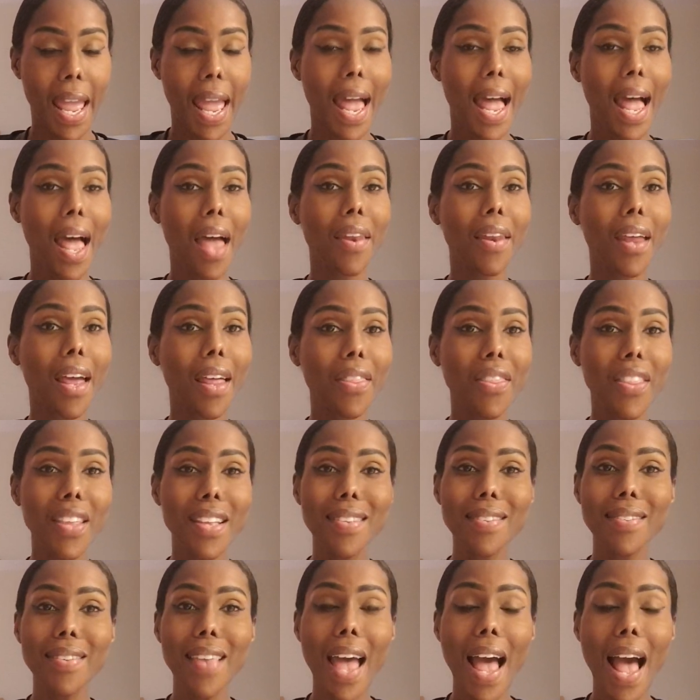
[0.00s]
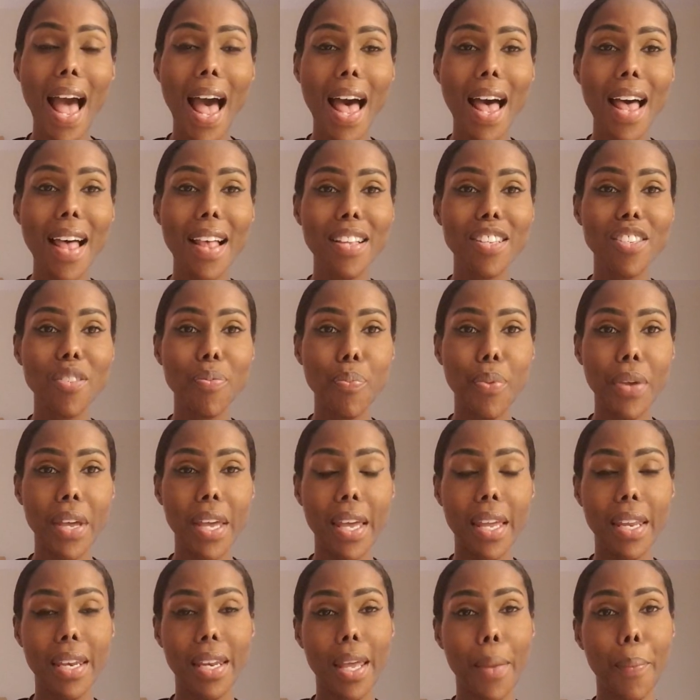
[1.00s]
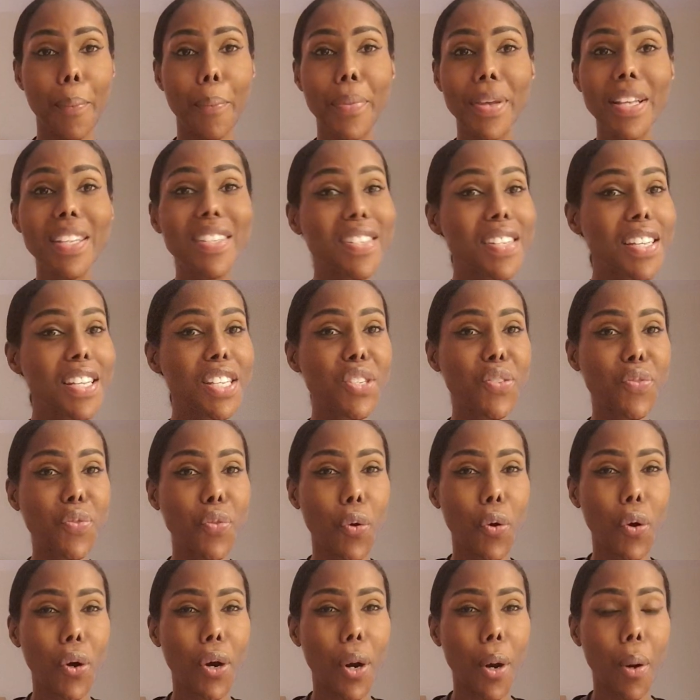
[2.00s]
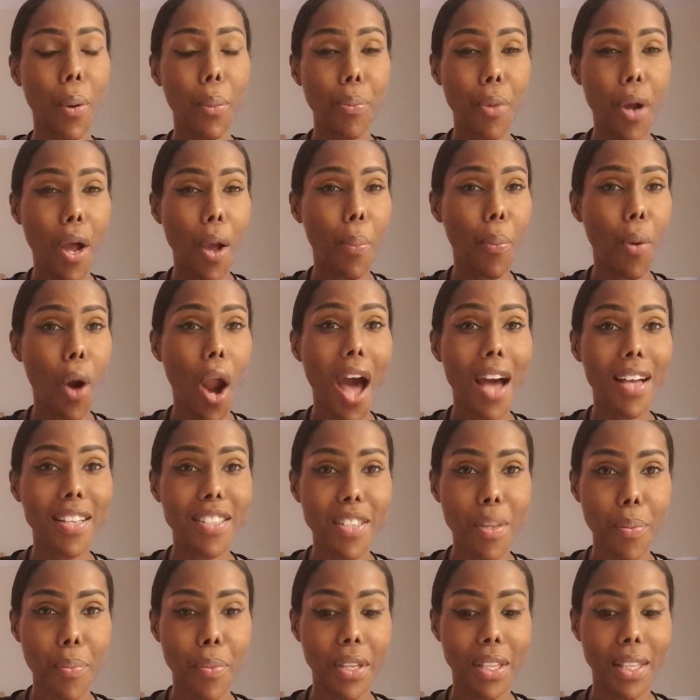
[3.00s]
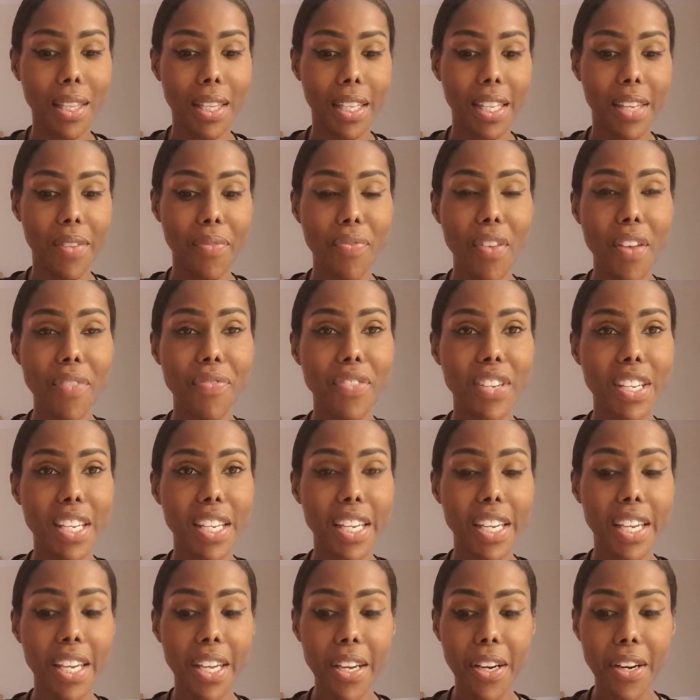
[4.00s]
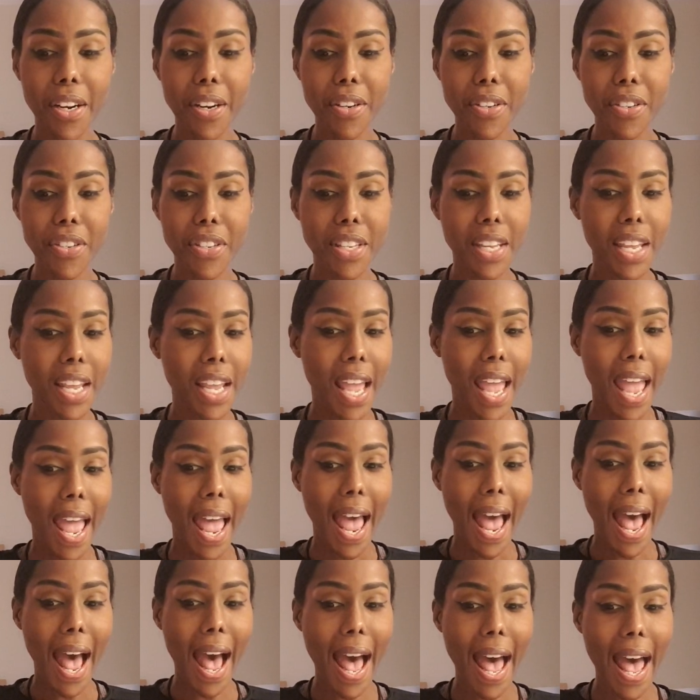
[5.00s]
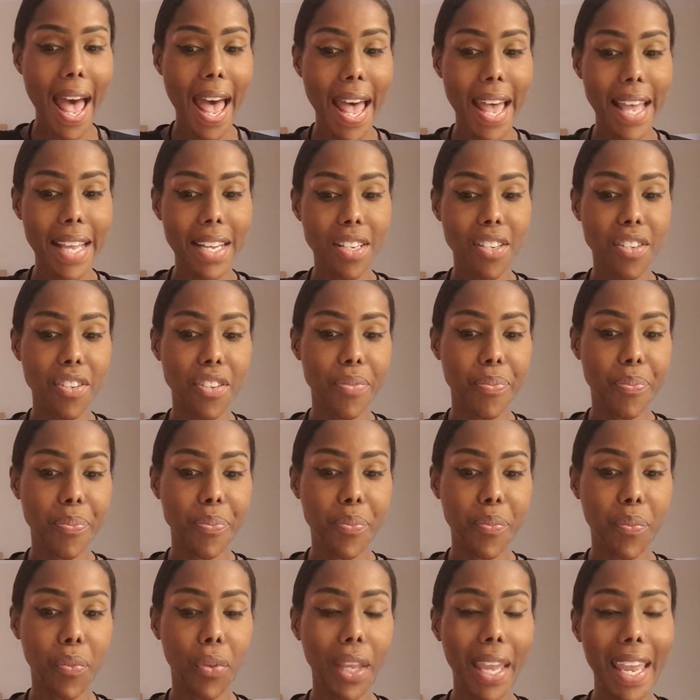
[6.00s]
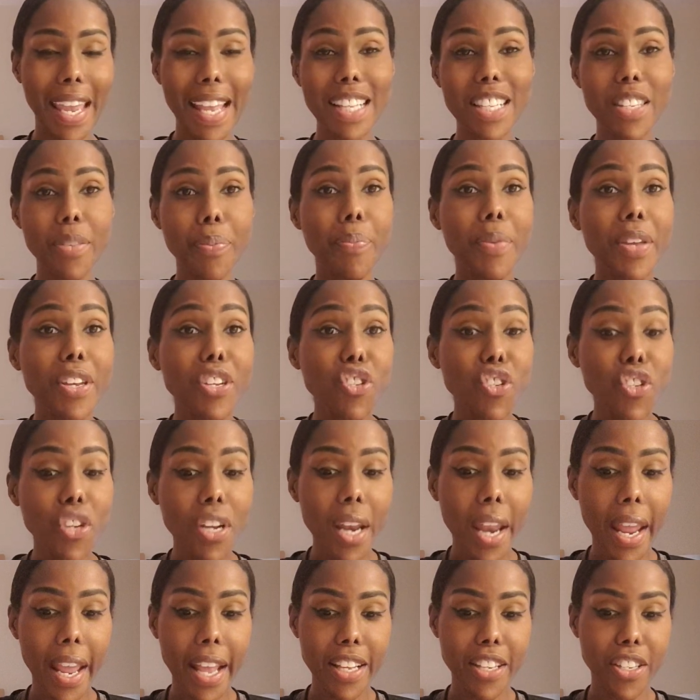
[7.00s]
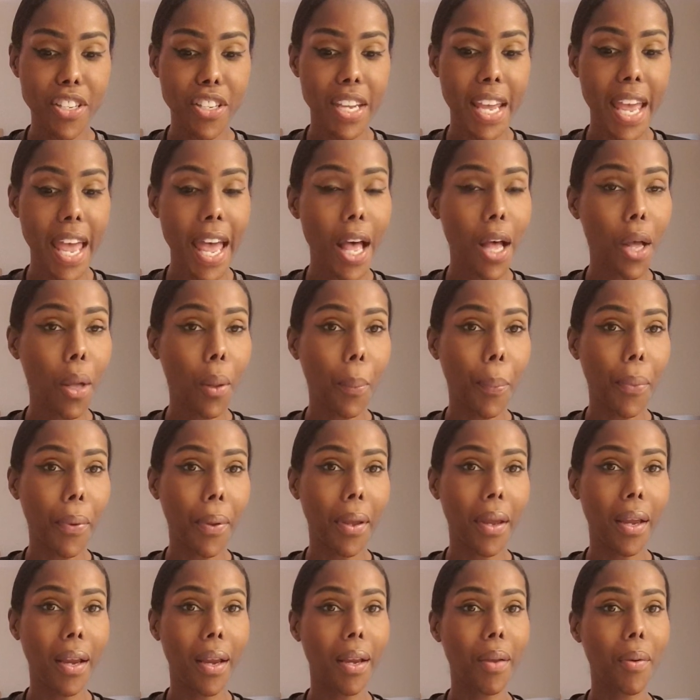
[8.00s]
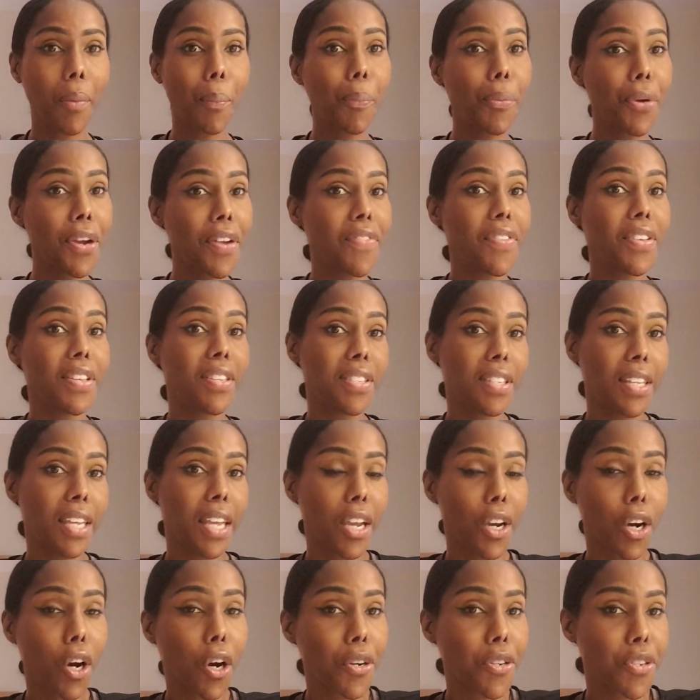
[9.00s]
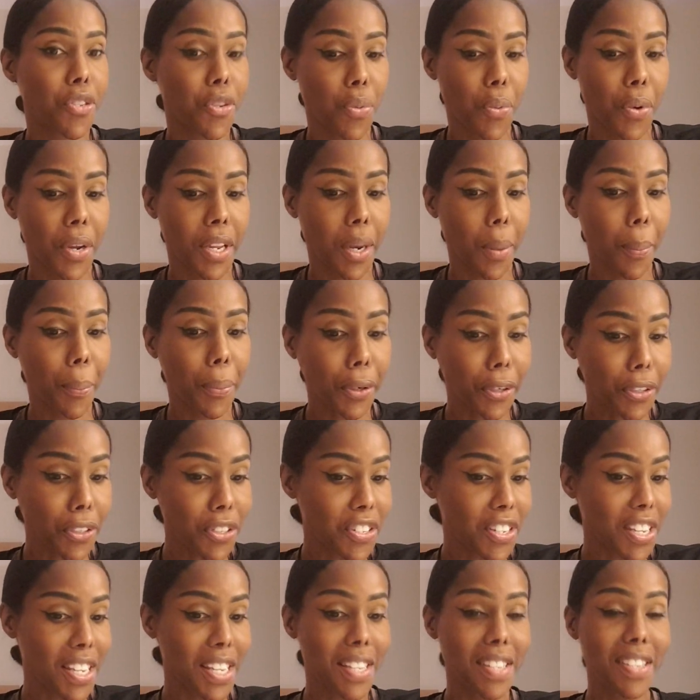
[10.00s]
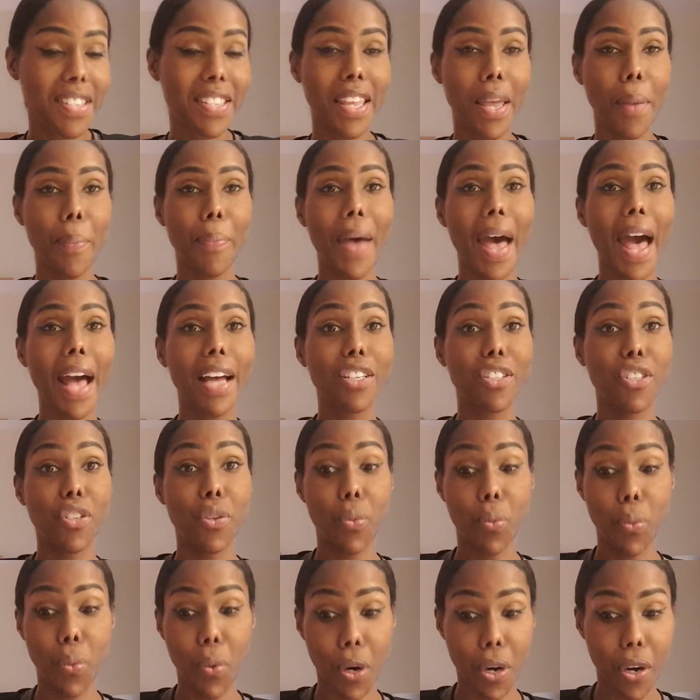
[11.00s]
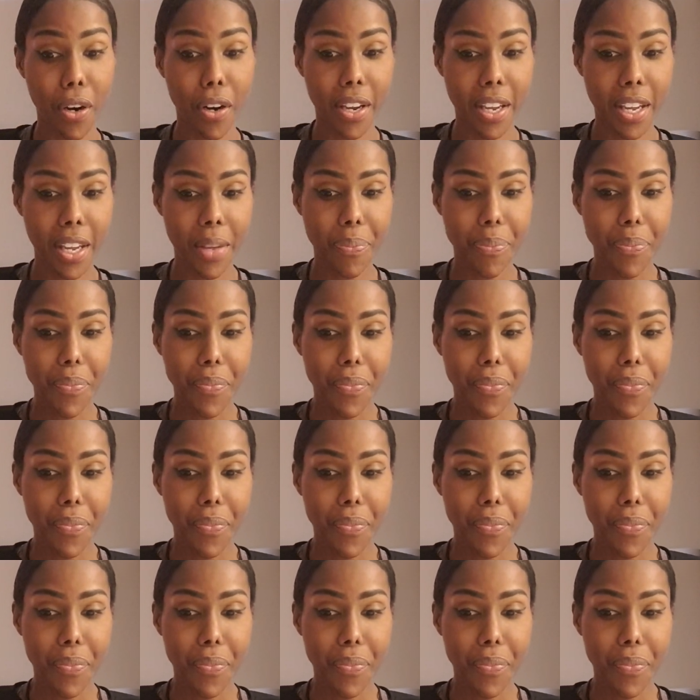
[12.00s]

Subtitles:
And this has been in business for approximately 50 years. And its mission is to help previously incarcerated persons get back to work.